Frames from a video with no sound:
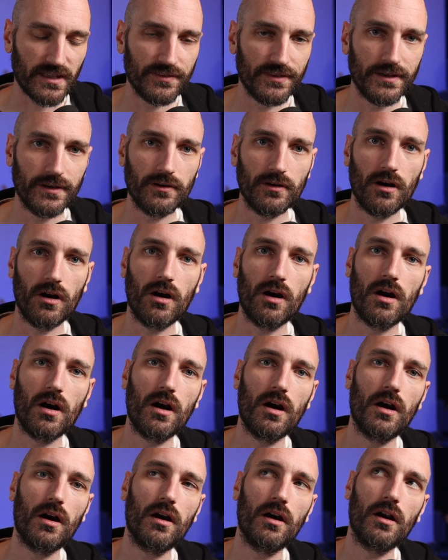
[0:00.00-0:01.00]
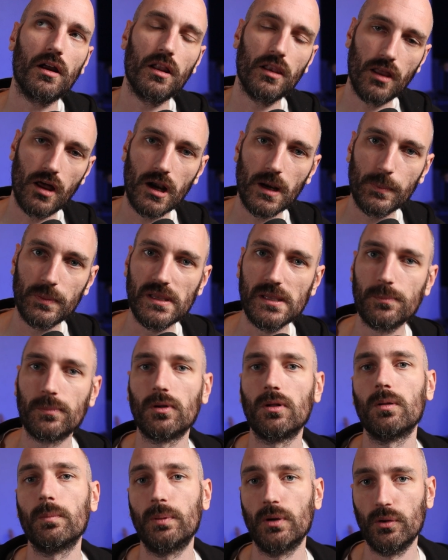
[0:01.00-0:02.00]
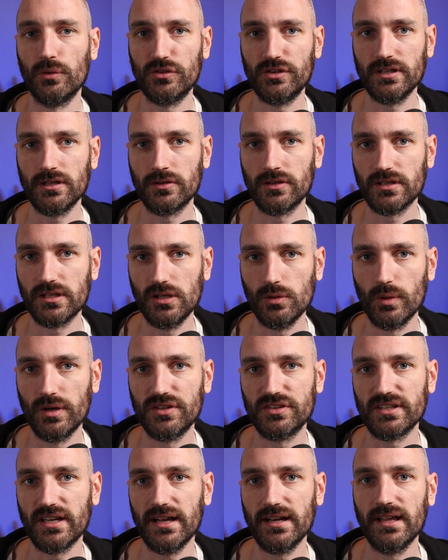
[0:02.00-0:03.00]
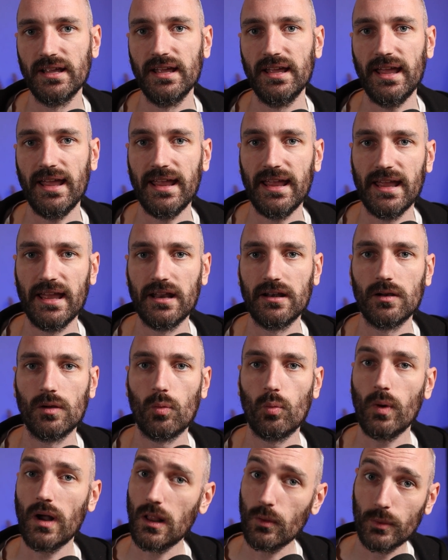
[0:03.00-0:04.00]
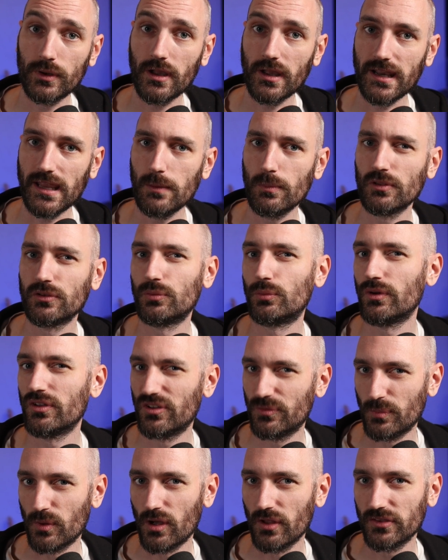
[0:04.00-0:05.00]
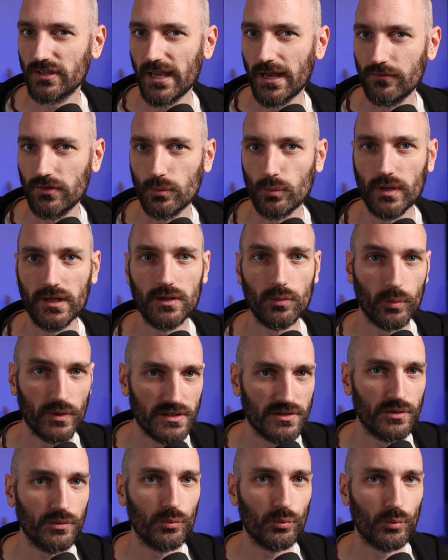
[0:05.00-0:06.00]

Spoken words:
There are a lot of people posting on the QA site, and while we're not able to respond to everyone, we do